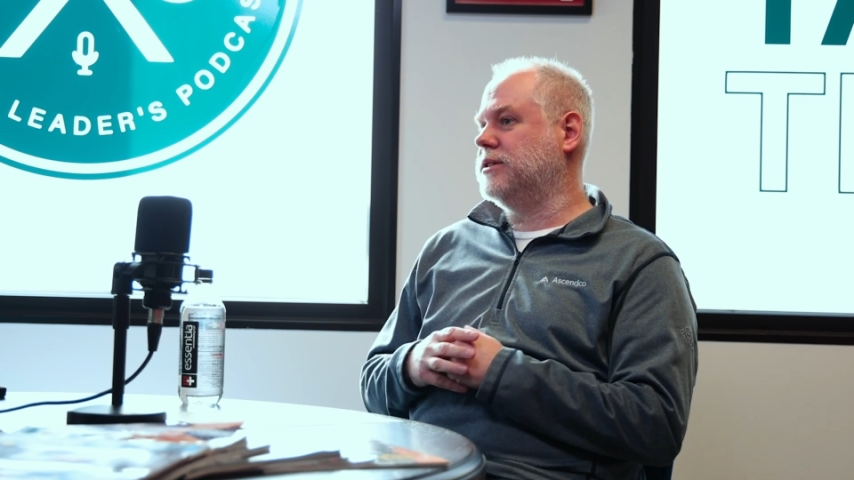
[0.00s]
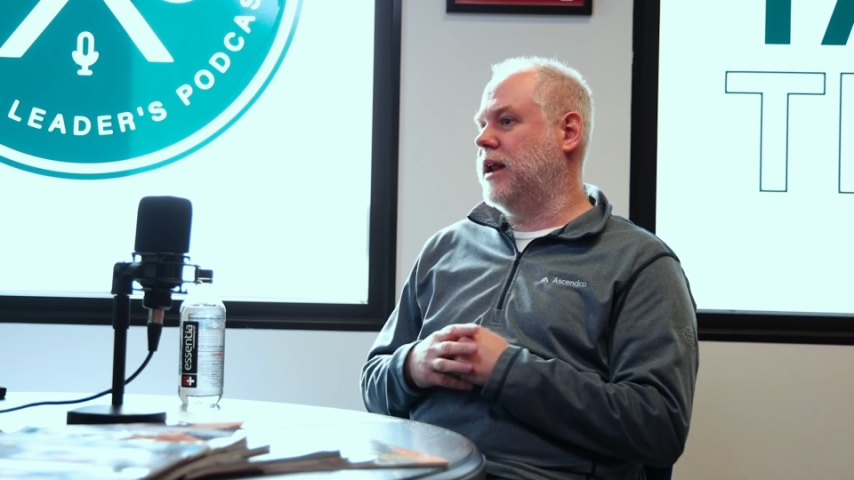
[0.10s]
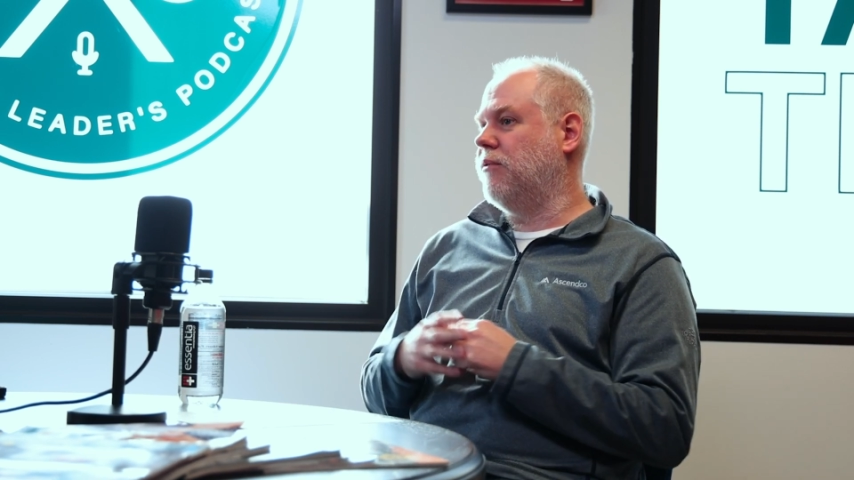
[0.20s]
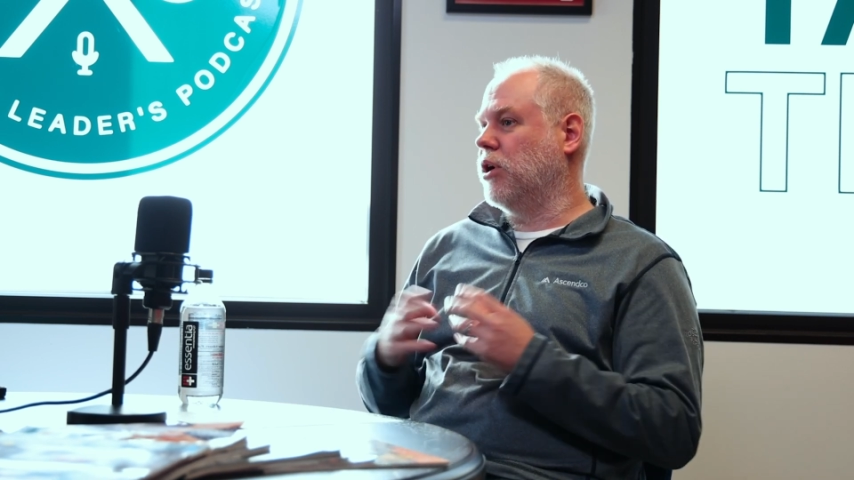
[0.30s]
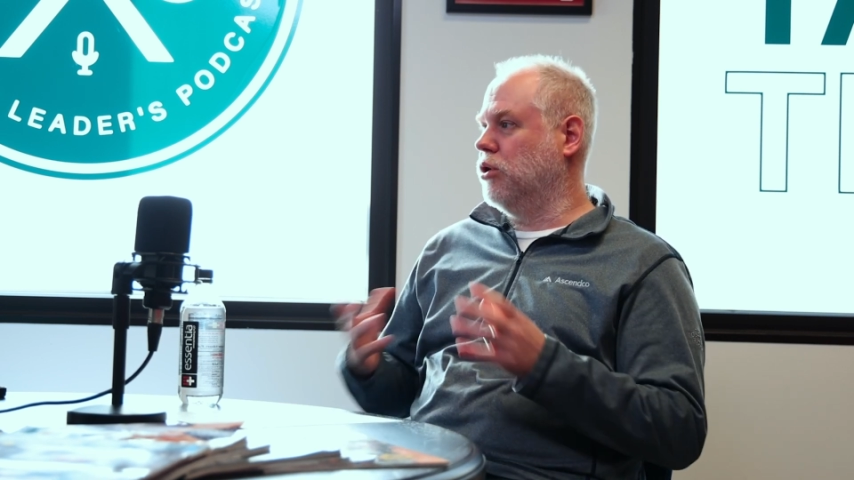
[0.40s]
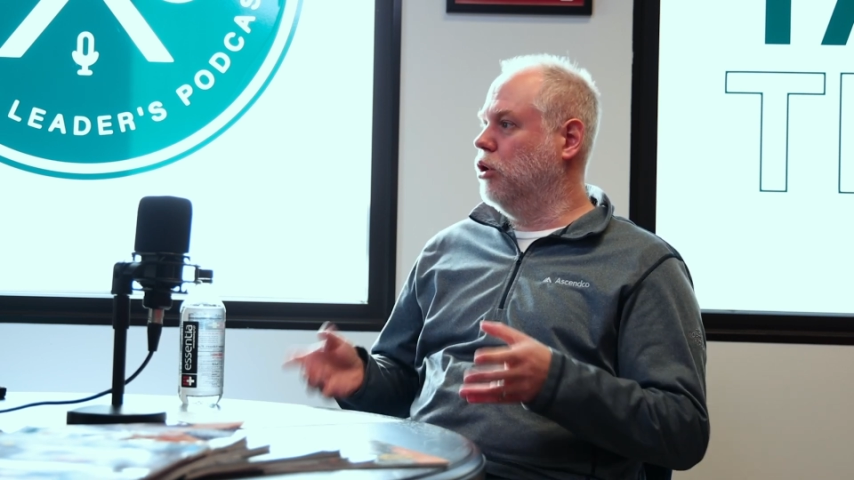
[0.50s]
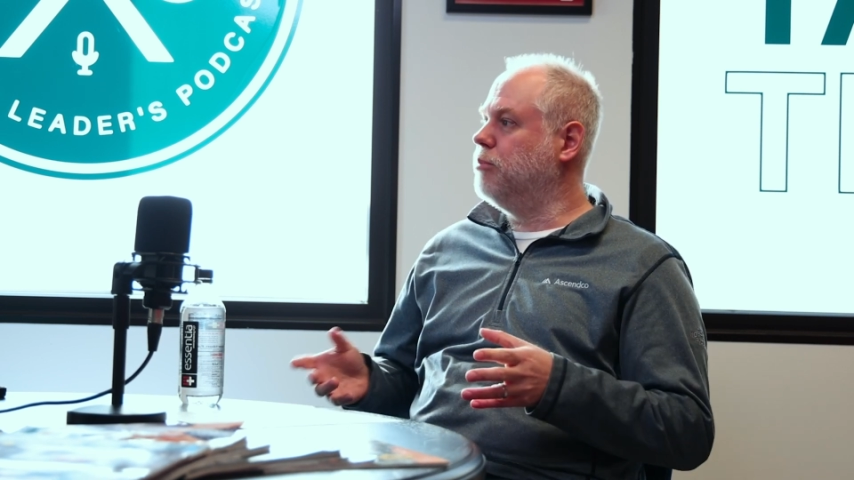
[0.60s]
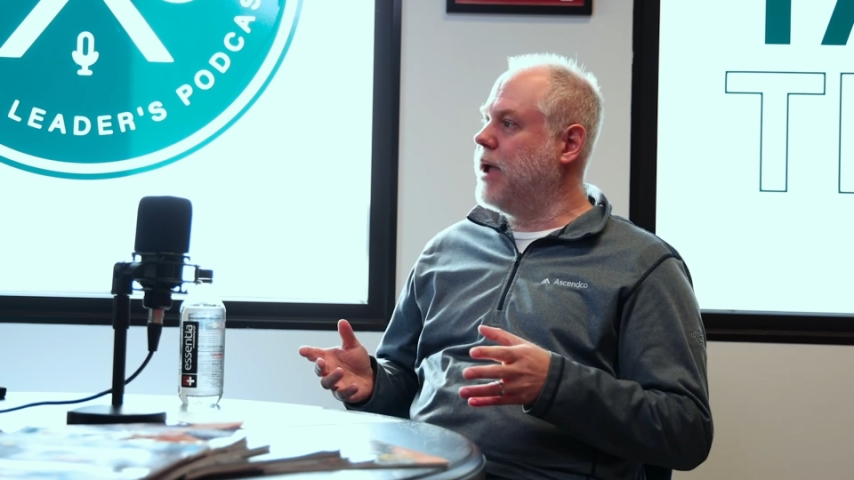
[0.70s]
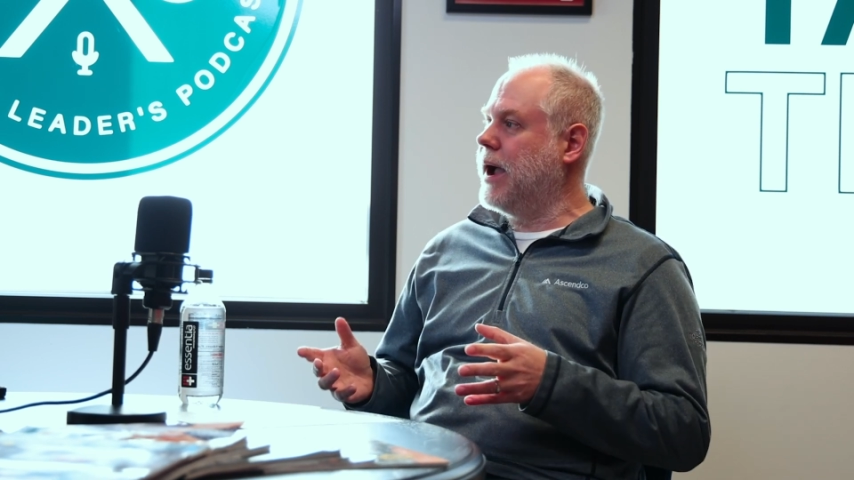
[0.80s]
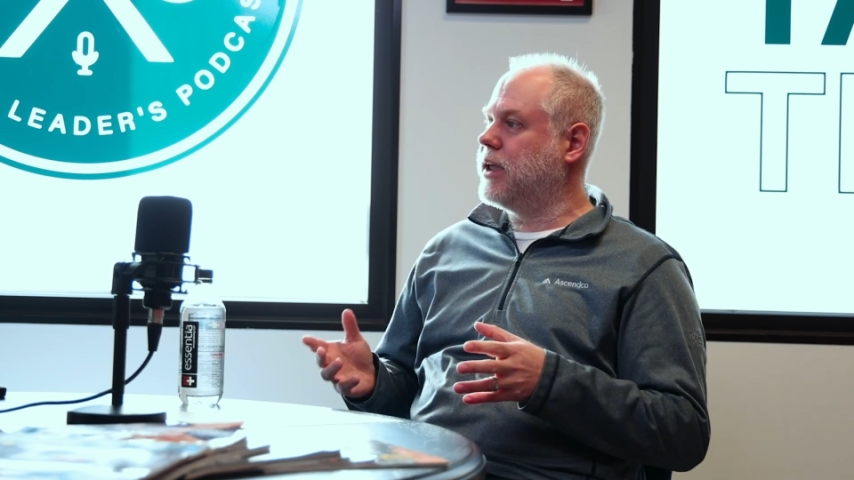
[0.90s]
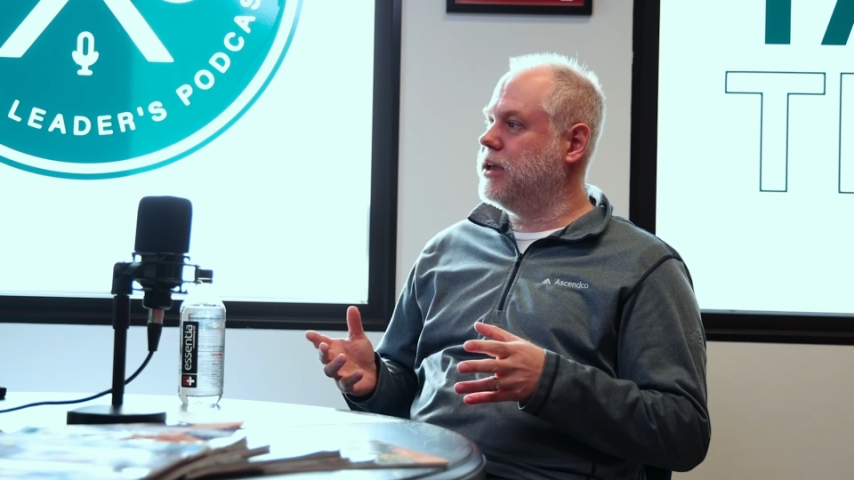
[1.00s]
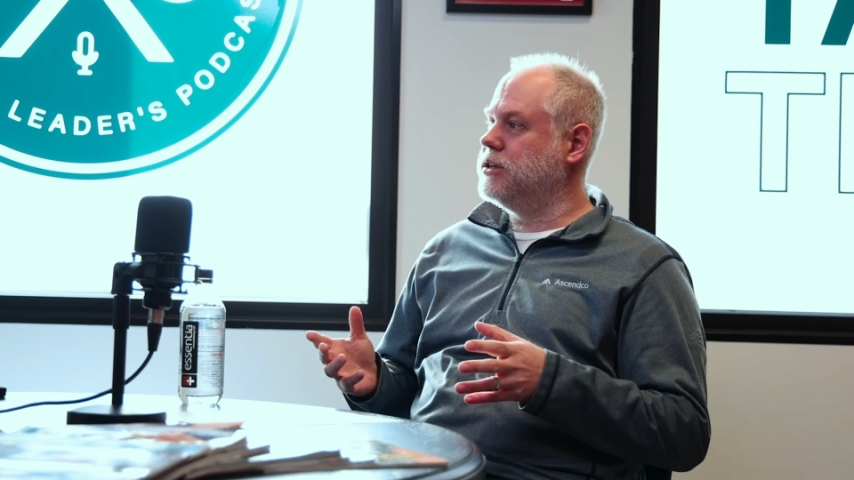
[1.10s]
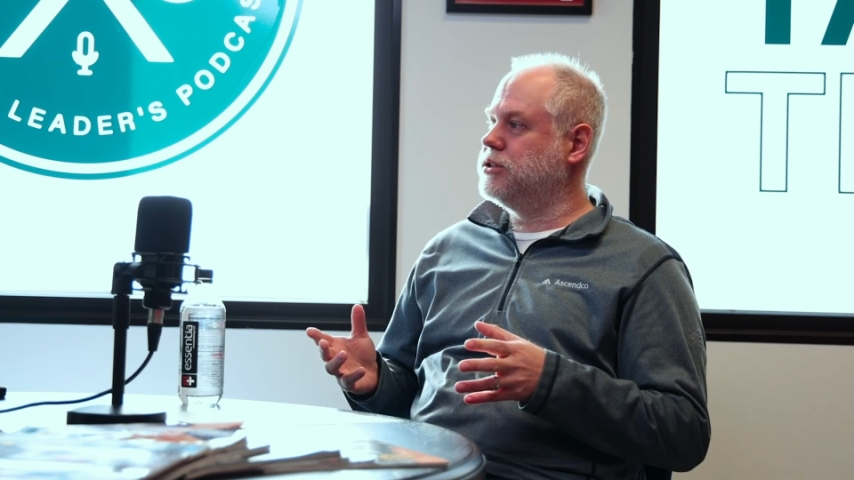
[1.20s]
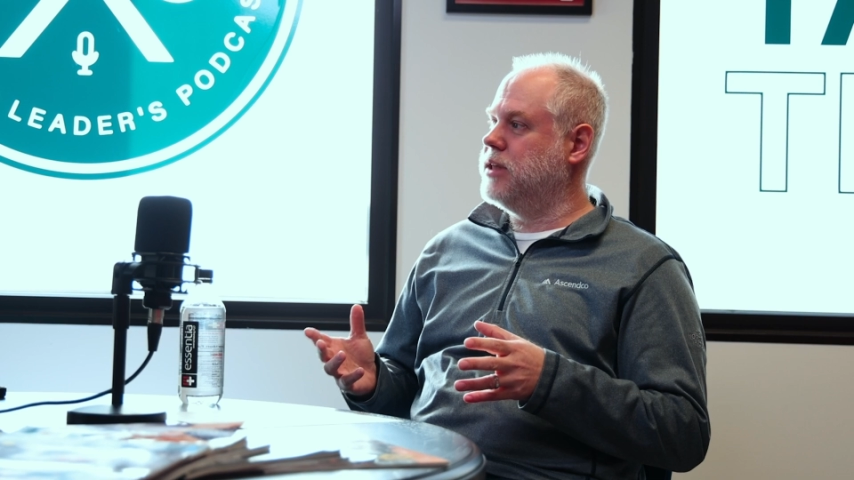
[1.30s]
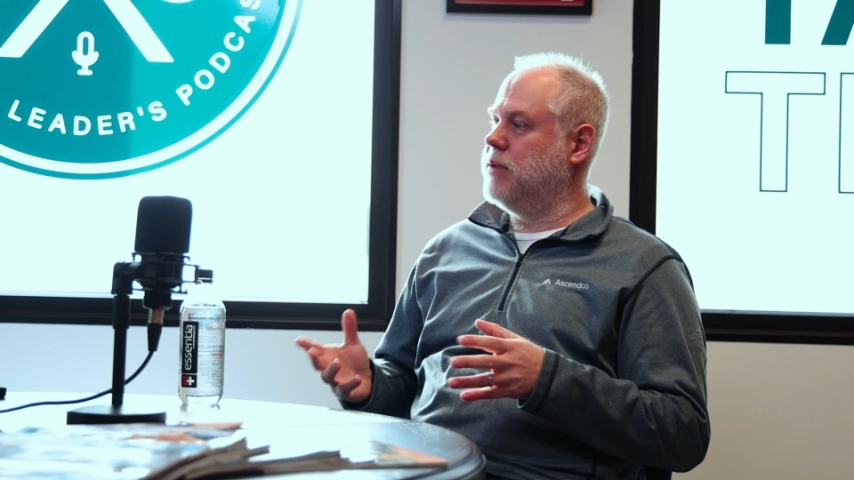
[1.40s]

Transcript: that have our gold package,